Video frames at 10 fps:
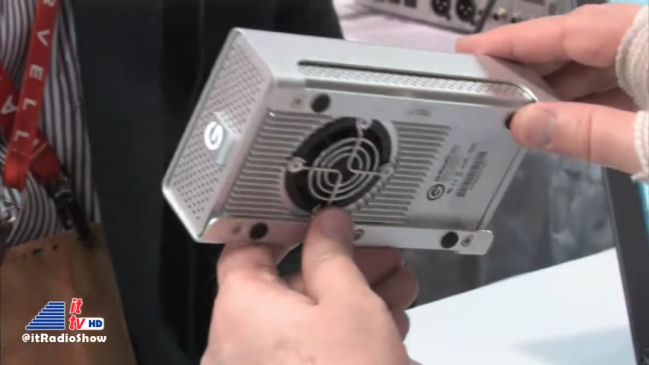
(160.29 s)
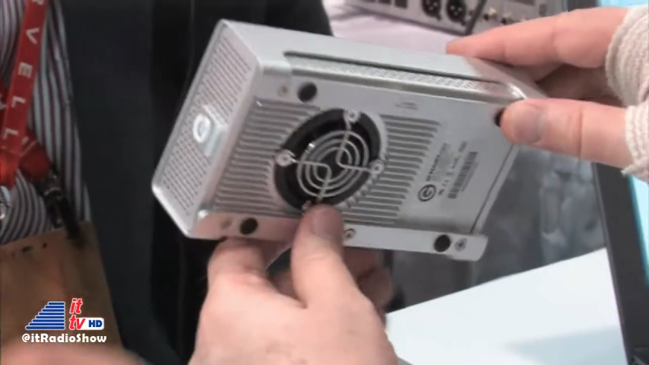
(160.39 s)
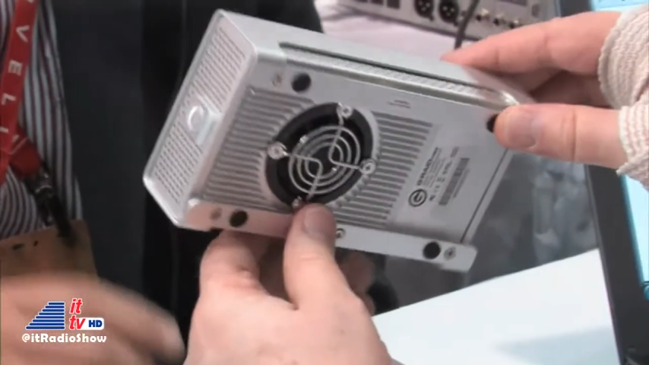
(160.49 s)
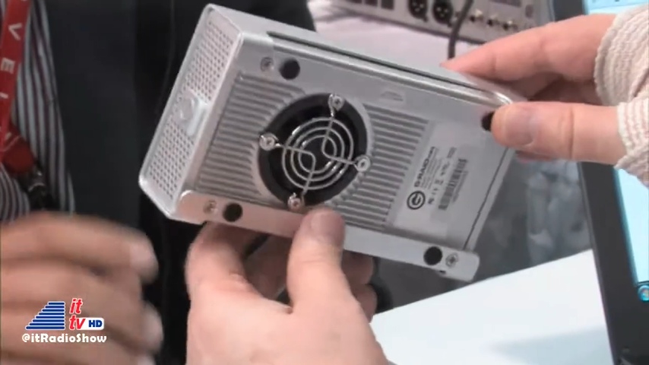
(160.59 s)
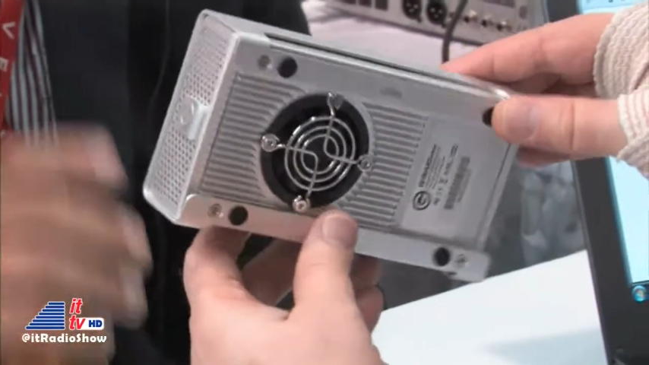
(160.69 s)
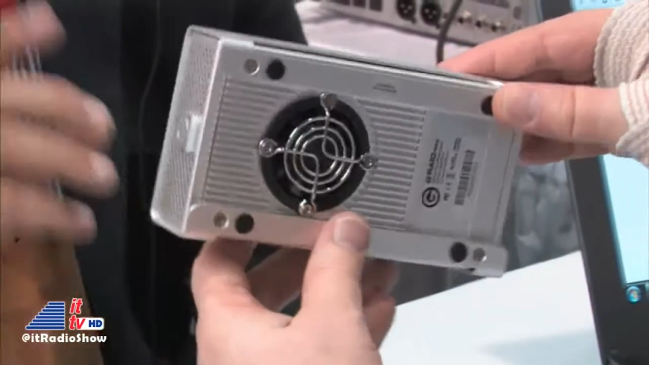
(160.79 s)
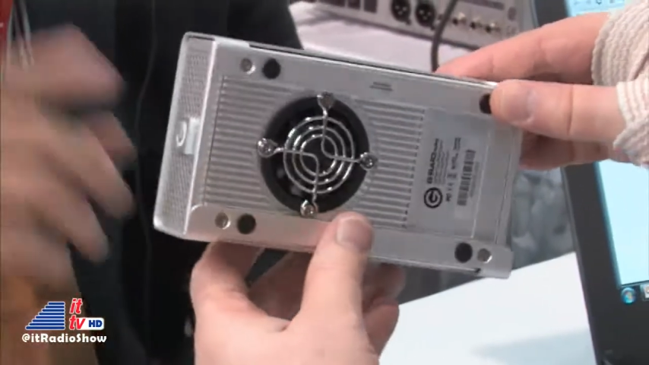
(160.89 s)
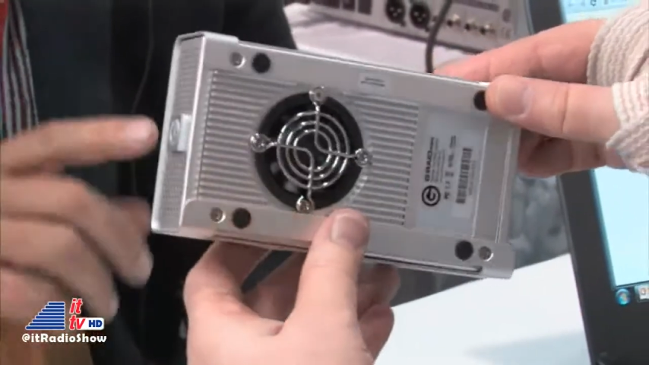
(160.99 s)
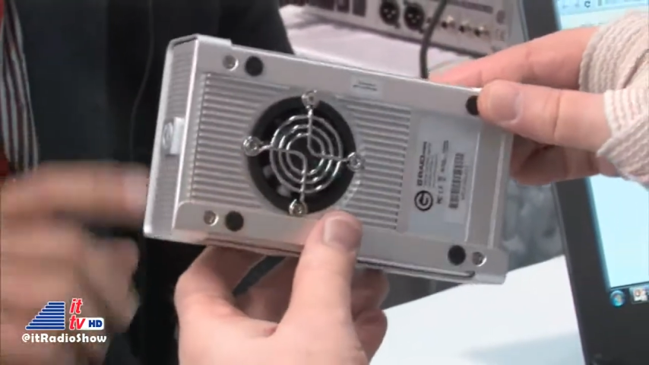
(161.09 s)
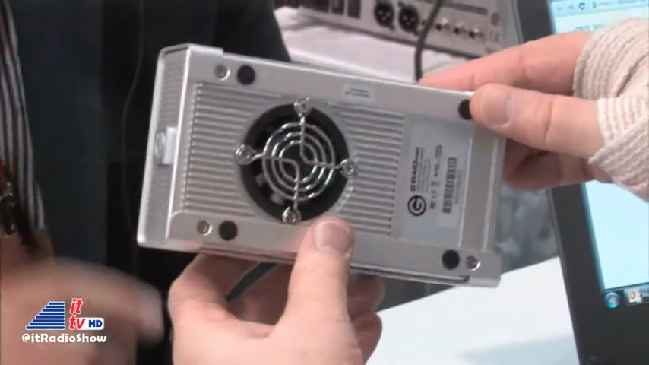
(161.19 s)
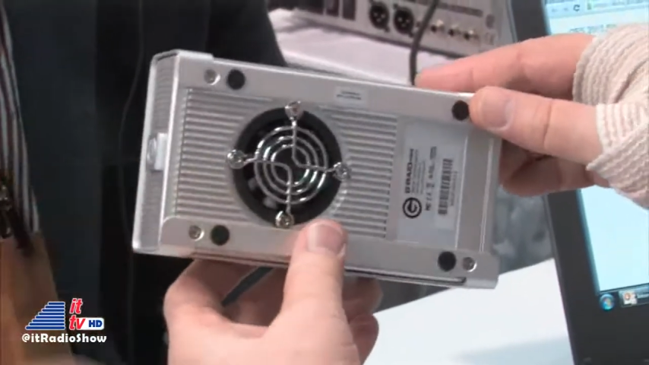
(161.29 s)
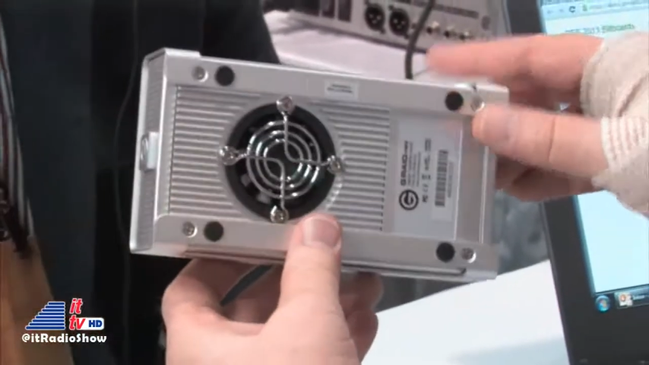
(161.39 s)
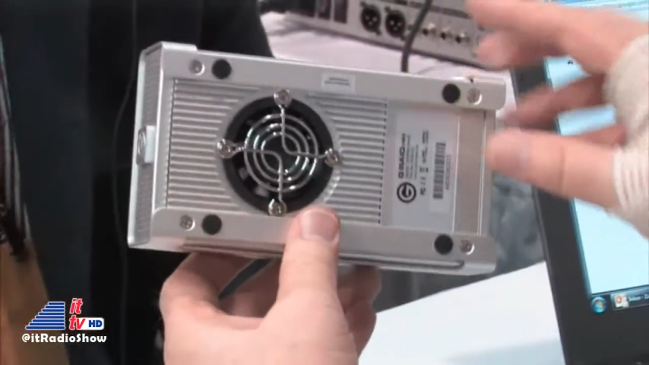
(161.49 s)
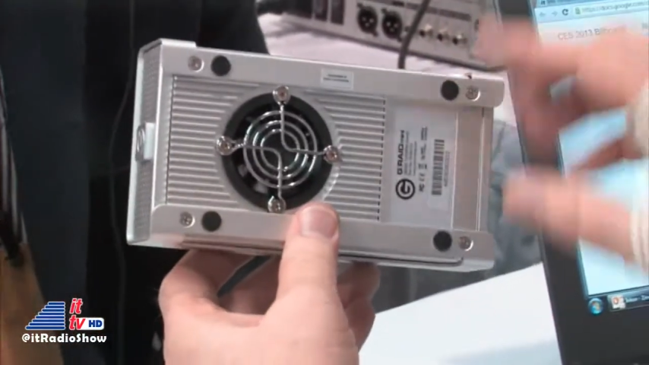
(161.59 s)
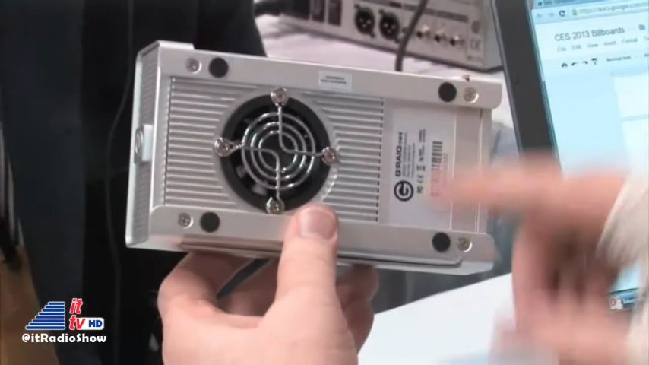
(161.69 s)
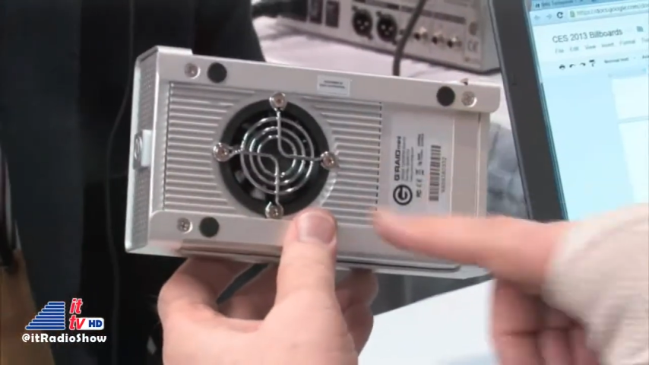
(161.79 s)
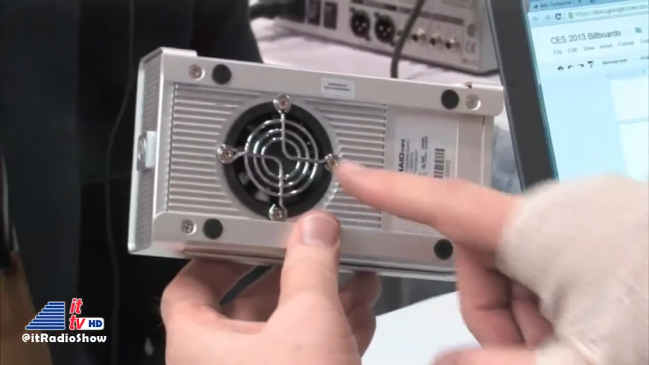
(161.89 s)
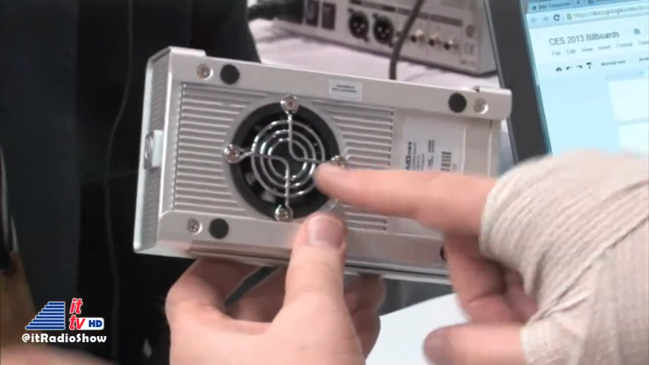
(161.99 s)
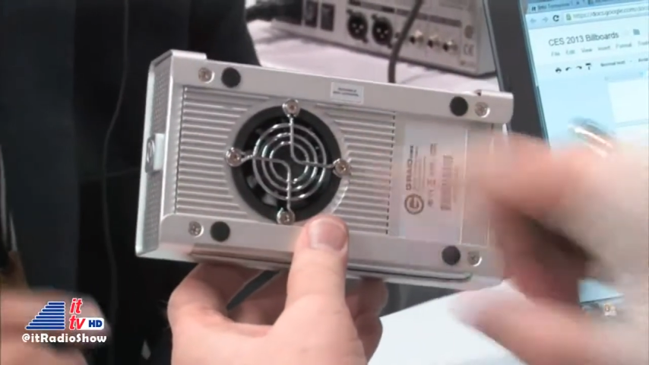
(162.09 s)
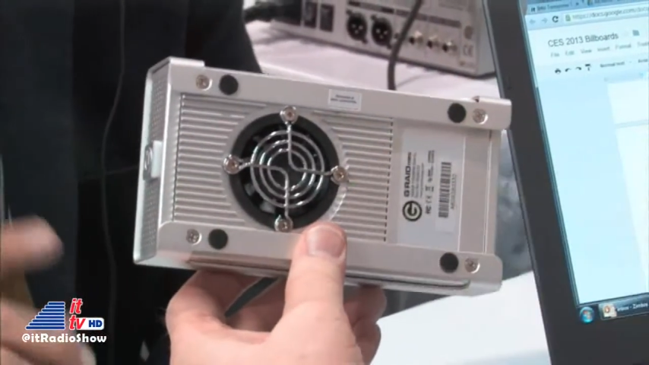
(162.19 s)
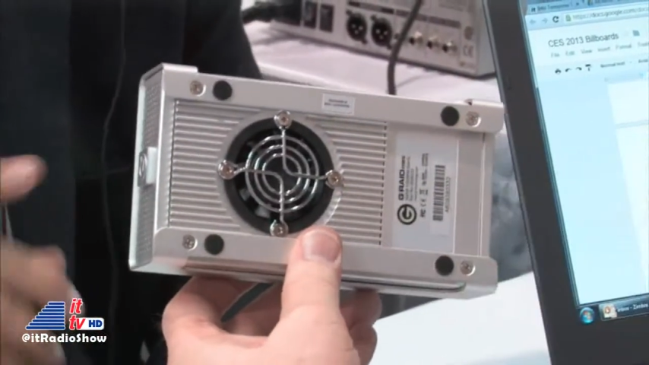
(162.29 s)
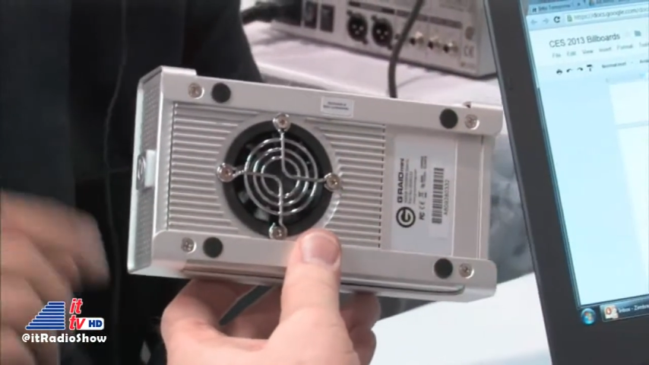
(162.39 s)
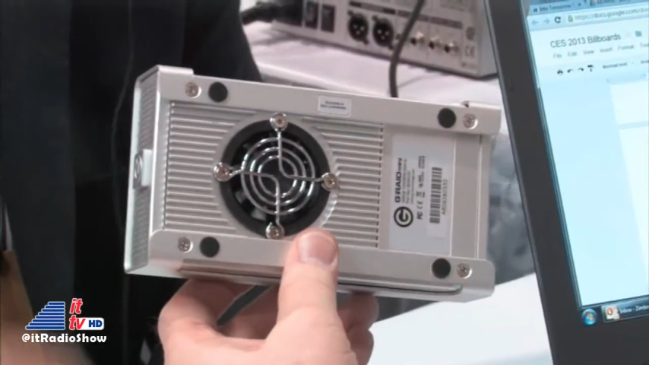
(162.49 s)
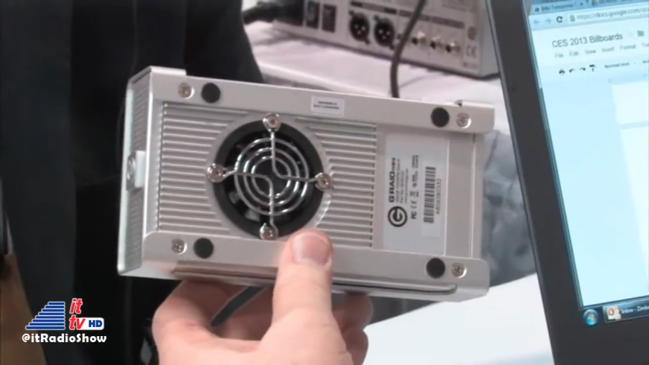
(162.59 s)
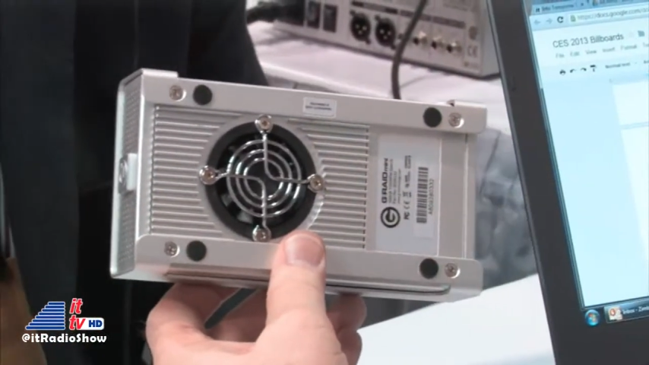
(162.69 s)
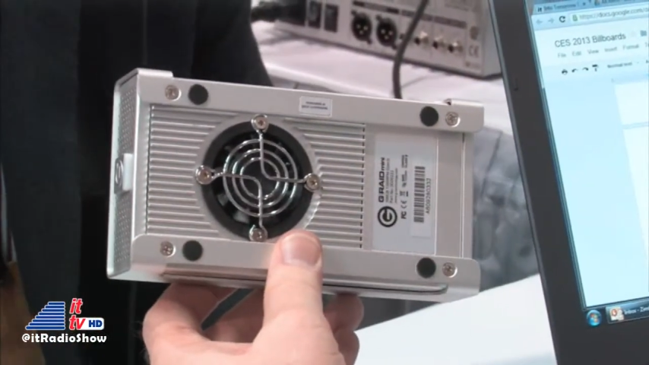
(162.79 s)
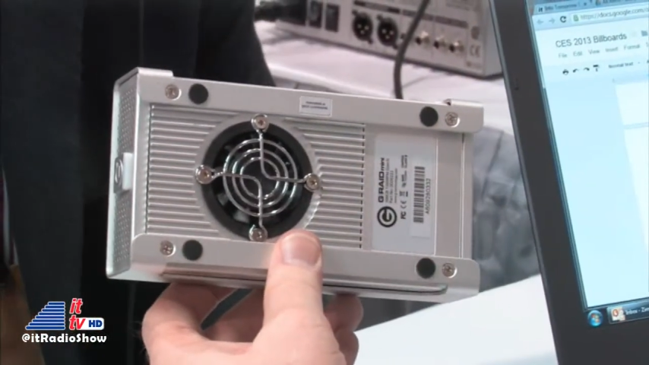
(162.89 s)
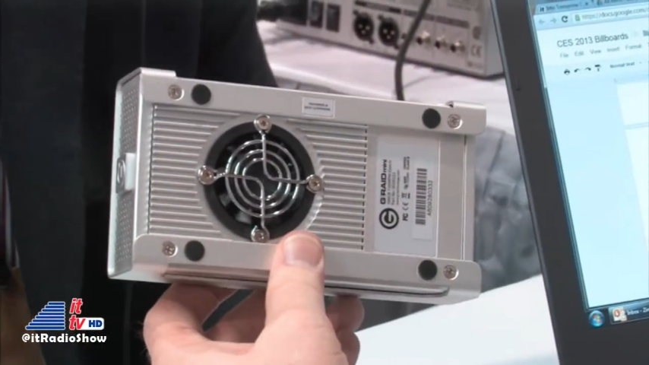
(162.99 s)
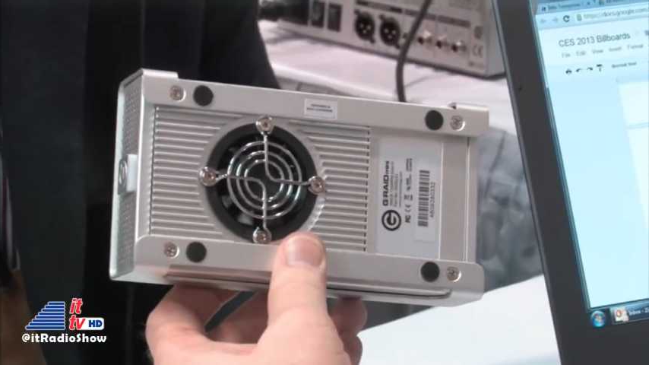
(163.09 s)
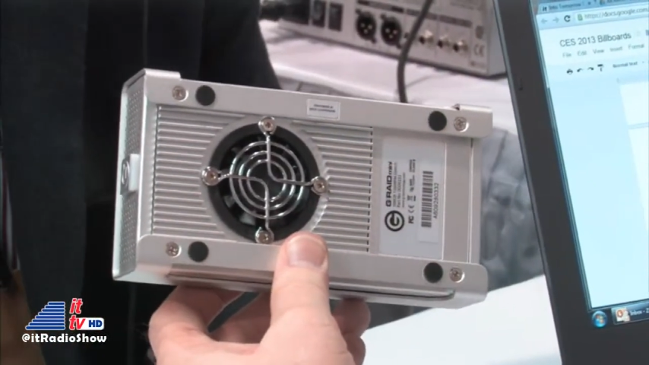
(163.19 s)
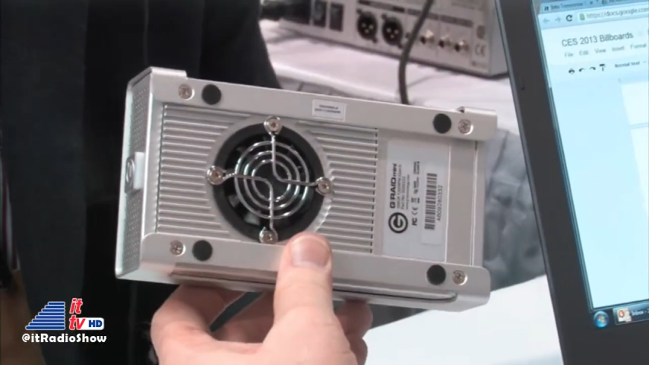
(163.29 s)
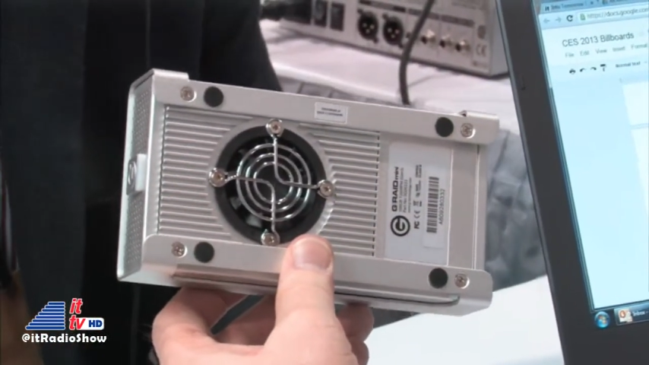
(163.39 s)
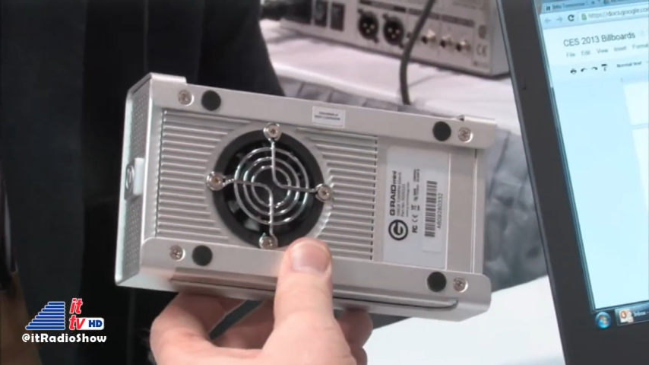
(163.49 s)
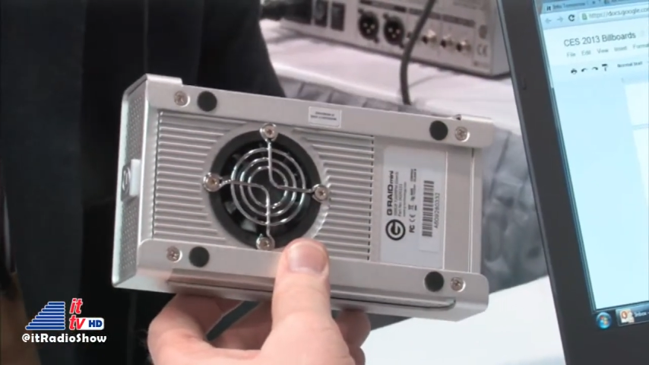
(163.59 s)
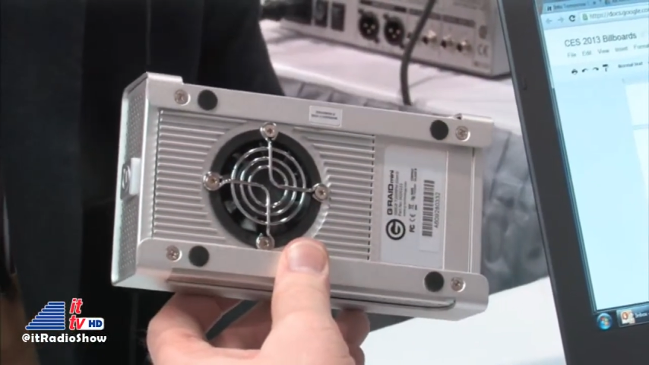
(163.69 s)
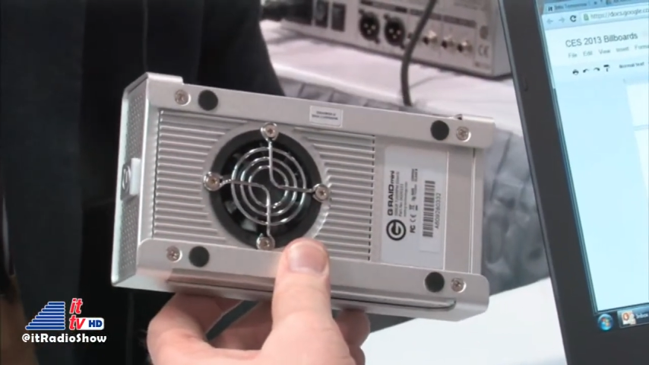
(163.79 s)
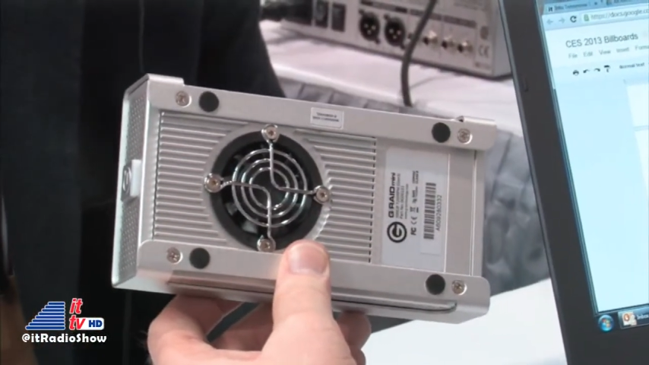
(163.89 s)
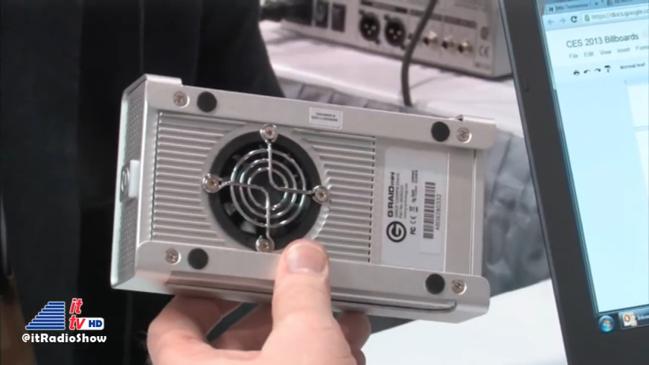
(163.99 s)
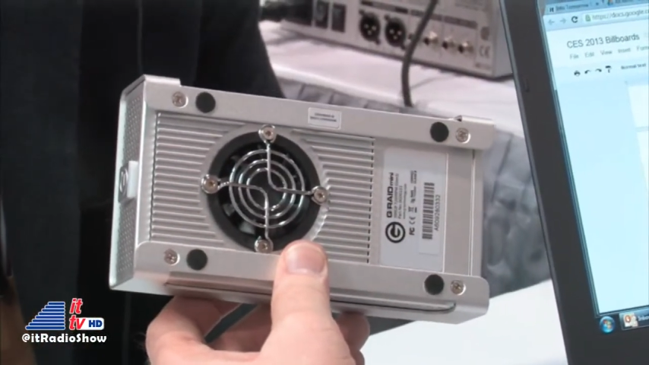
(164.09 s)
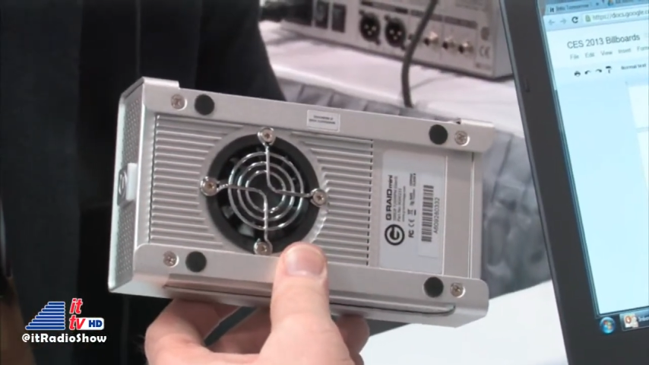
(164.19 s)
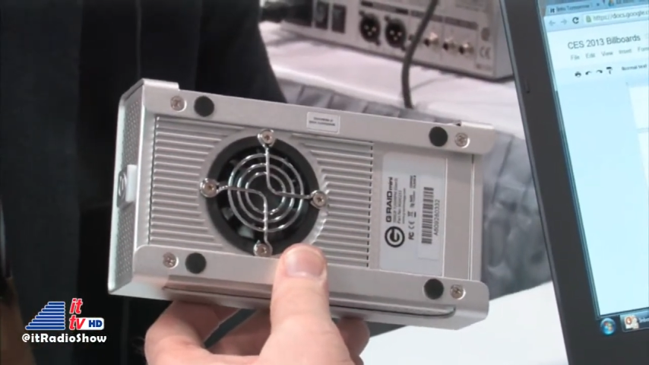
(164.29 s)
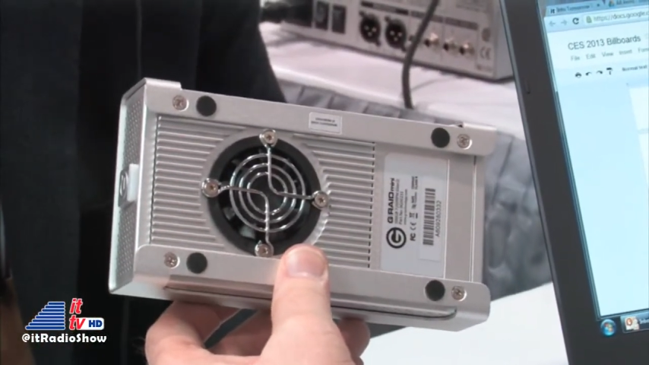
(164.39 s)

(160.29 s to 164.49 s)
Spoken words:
[unreadable: no face in view]